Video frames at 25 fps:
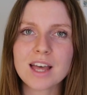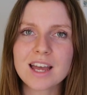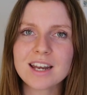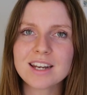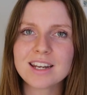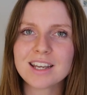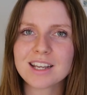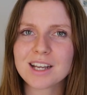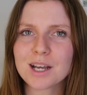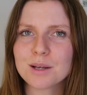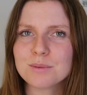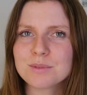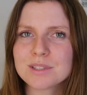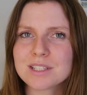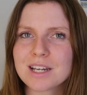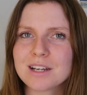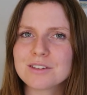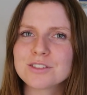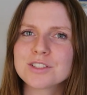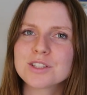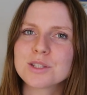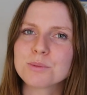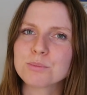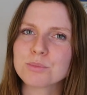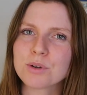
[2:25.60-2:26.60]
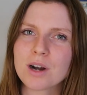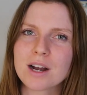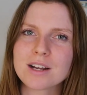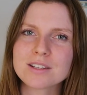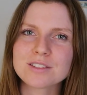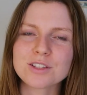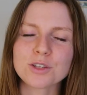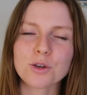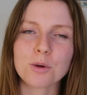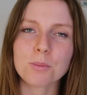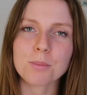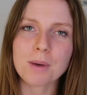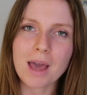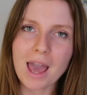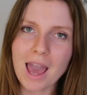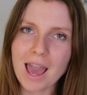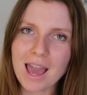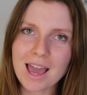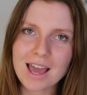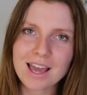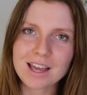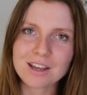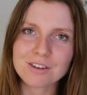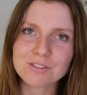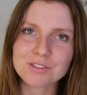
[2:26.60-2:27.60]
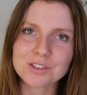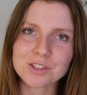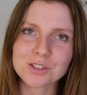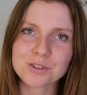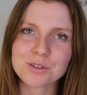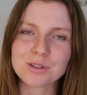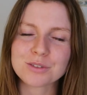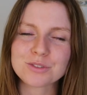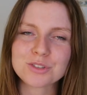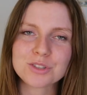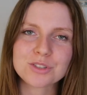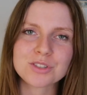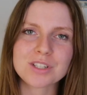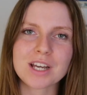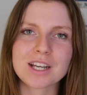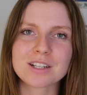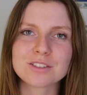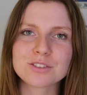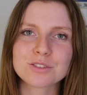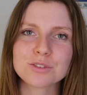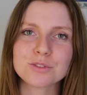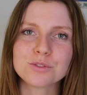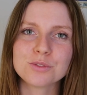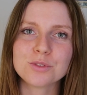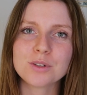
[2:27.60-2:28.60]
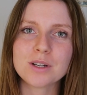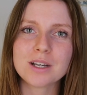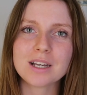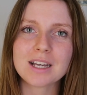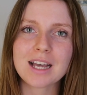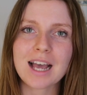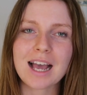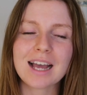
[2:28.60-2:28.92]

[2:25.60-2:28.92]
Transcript: Then it comes down to the price that you're paying for the crypto tax software,